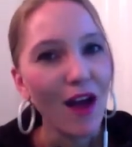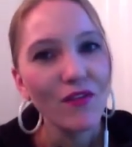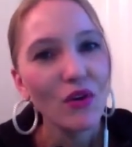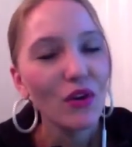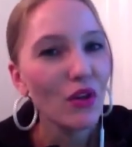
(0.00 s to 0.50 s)
Even
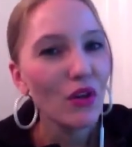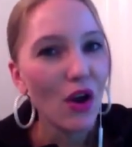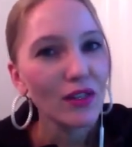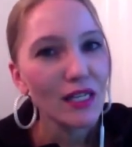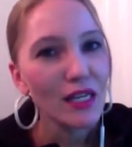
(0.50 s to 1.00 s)
though you're no
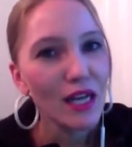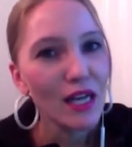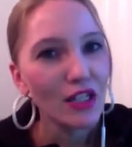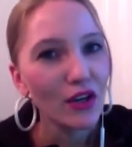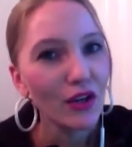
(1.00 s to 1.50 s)
longer a
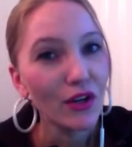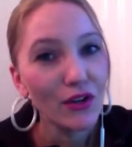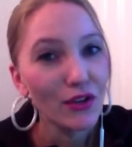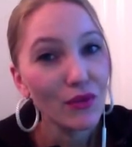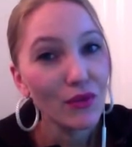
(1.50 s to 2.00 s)
teenager,
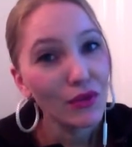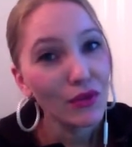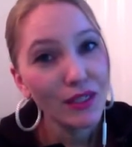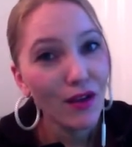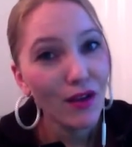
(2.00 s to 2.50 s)
you were
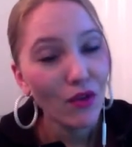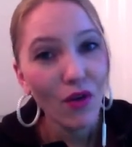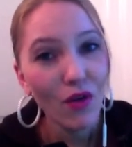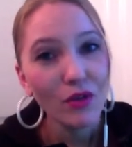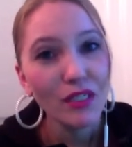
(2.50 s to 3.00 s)
still a
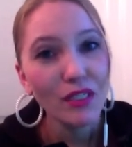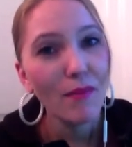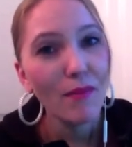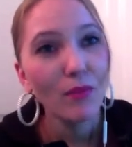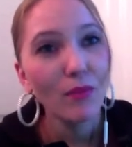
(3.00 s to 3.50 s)
former teen
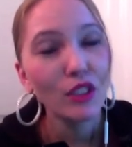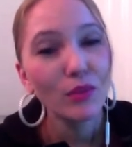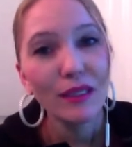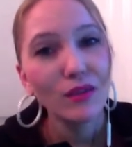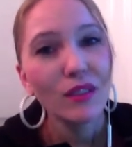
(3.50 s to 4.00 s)
mom, which
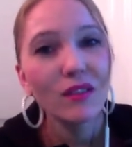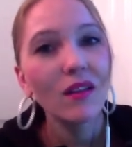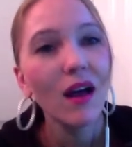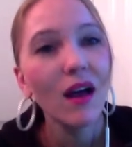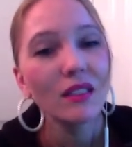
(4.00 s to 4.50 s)
means you
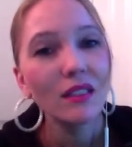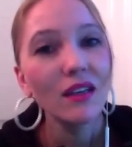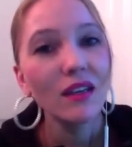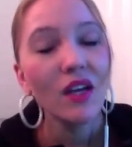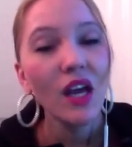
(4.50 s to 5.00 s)
still have to live